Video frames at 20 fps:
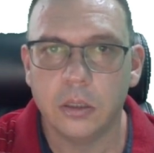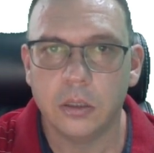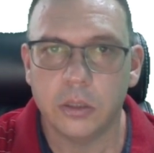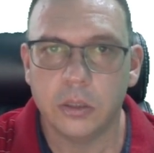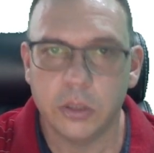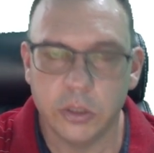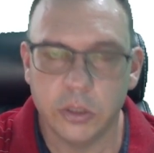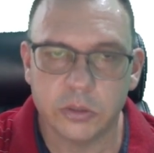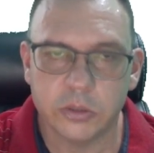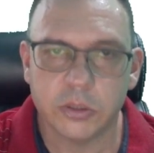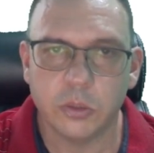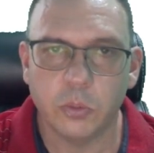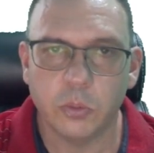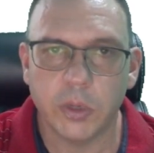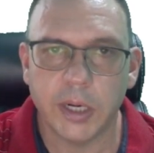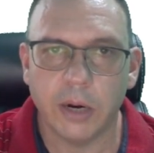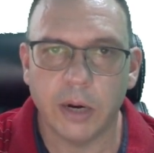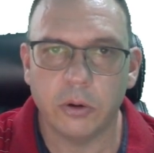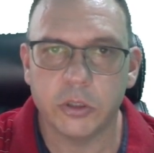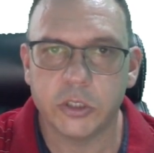using the
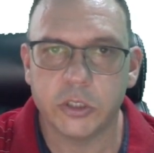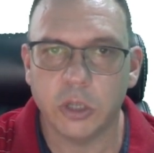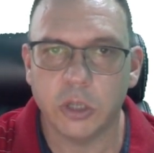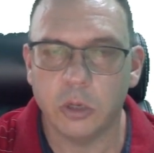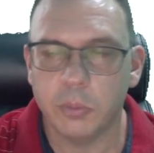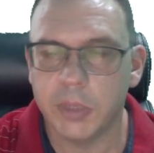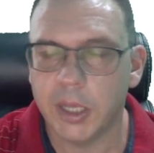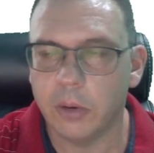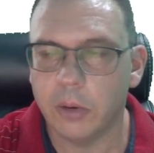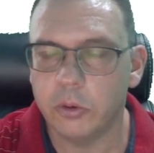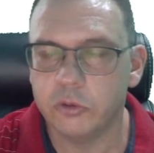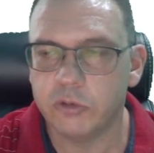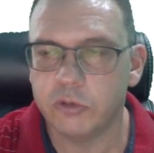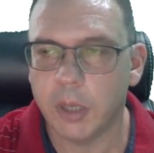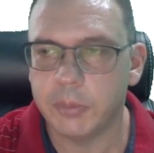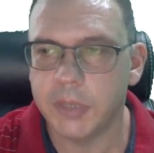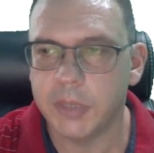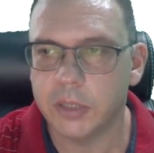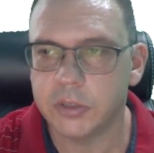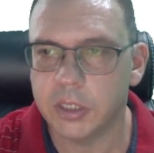1-hour chart, but that would drop
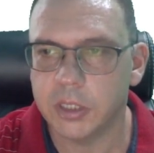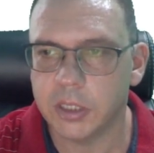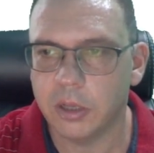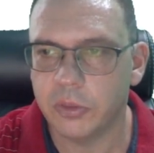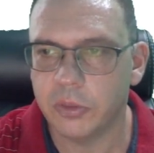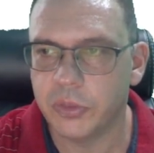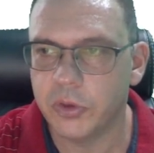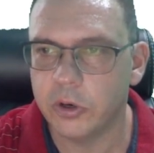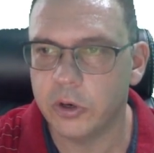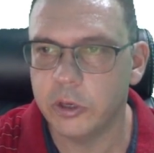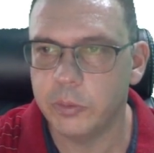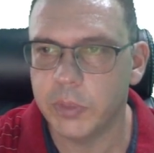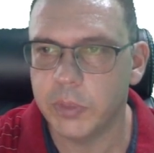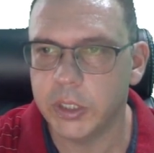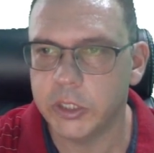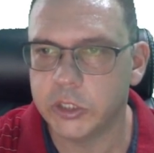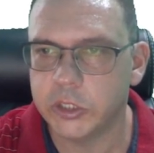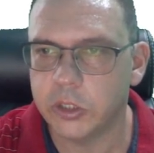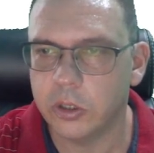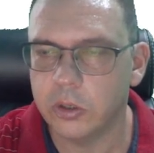down to like a 30-minute
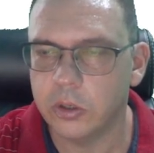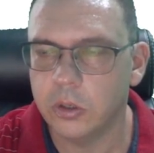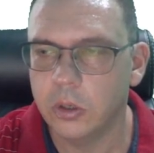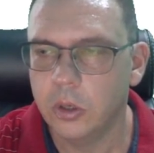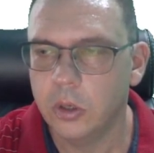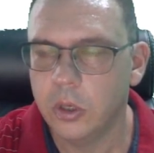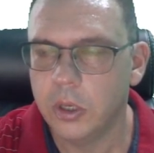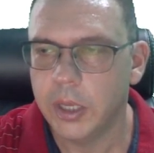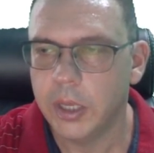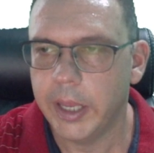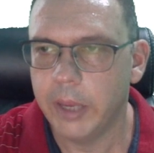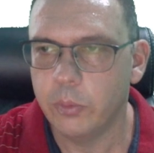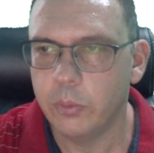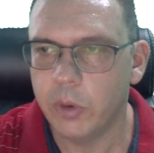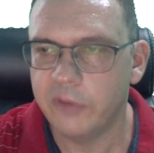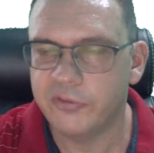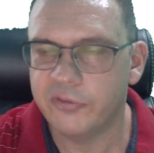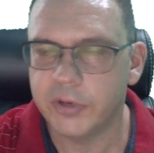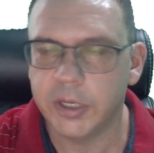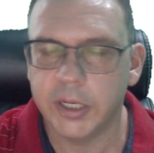chart and wait
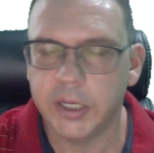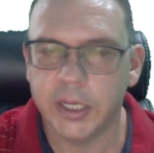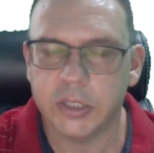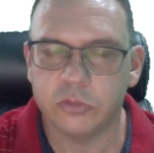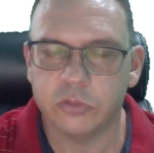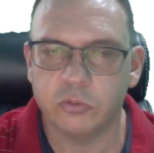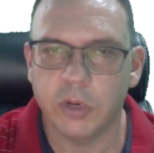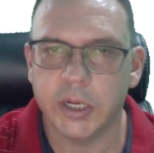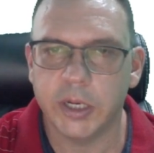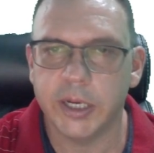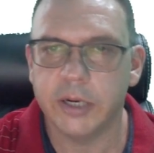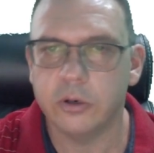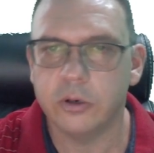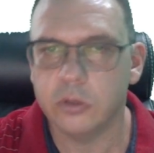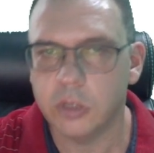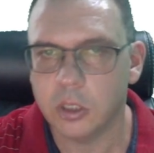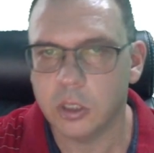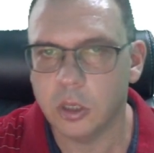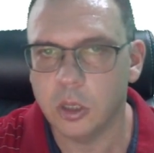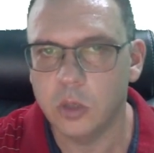for the next red arrow
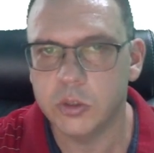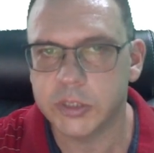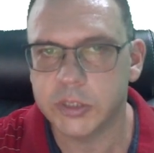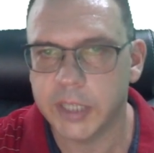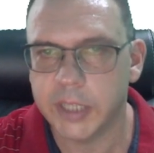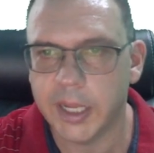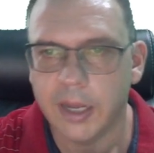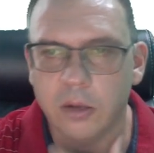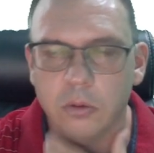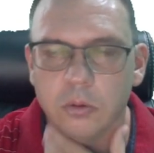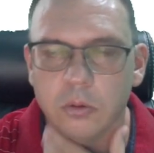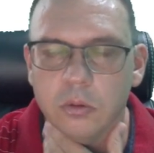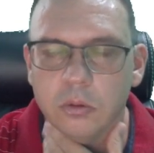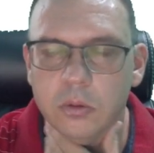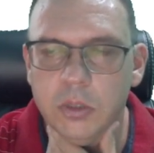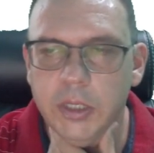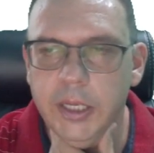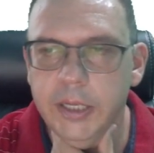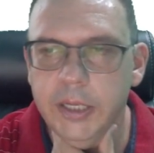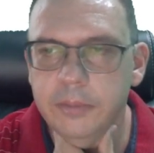to close it out.
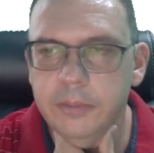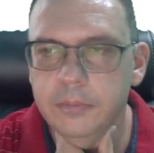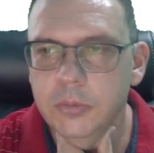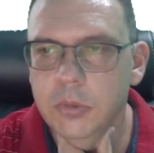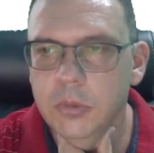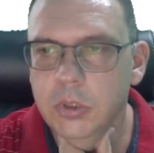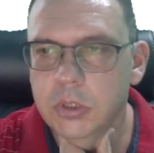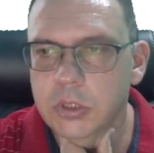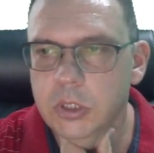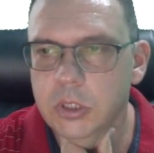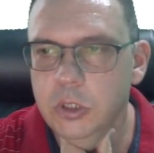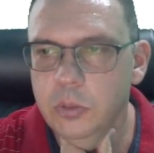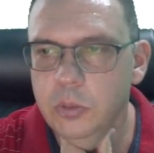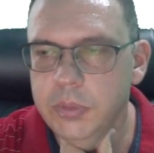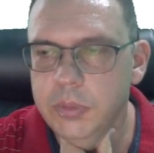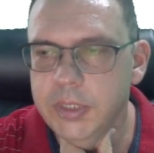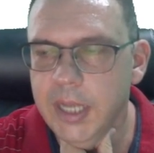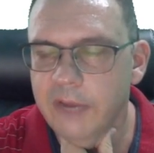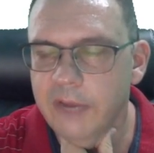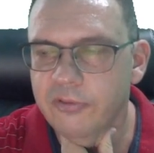Okay, so
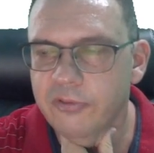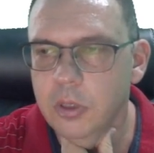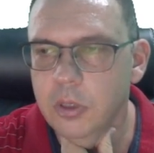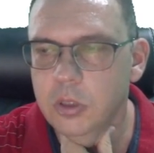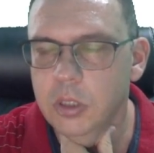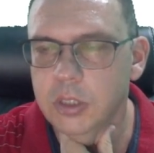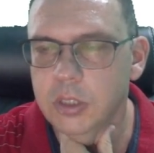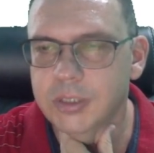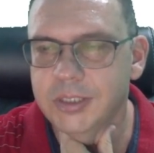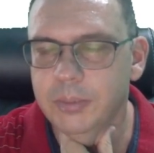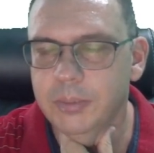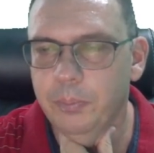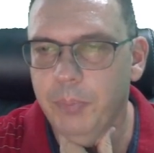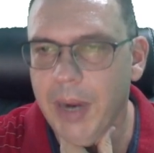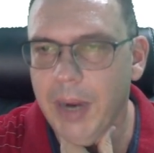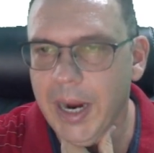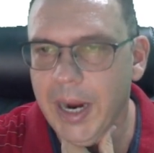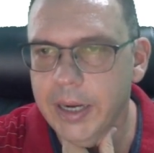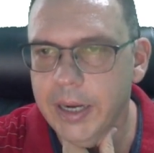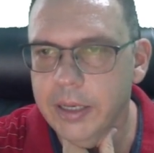definitely look to
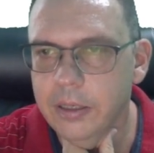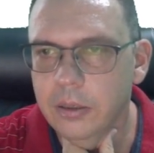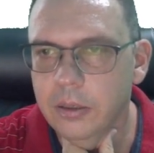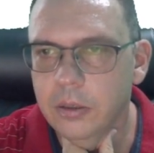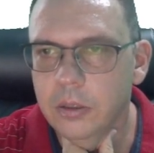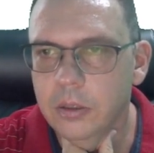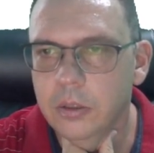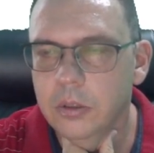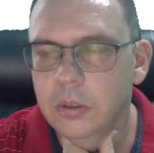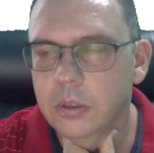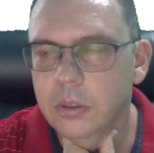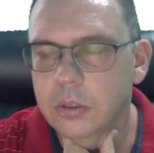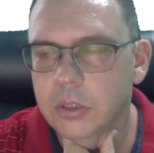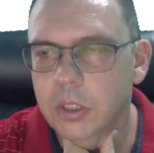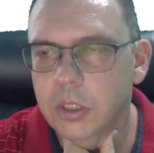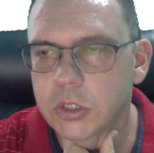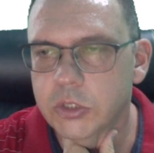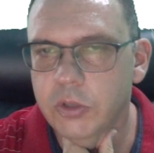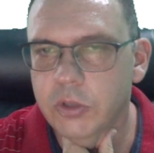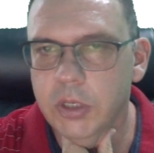buy the
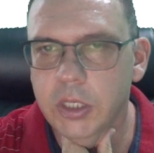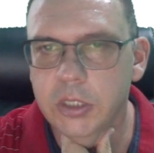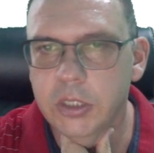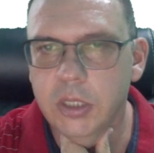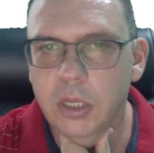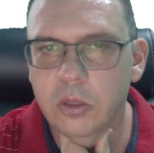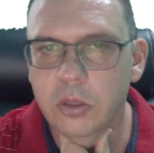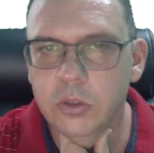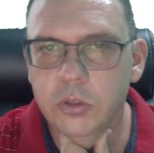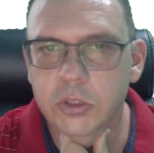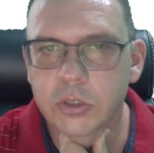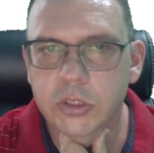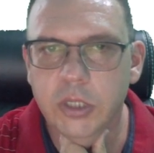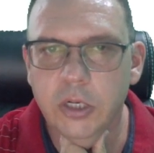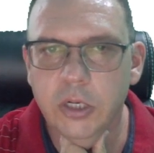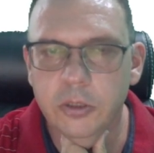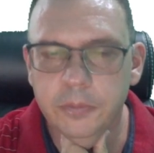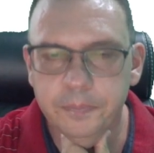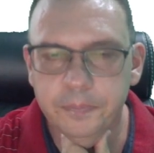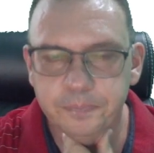Australian dollar, US dollar,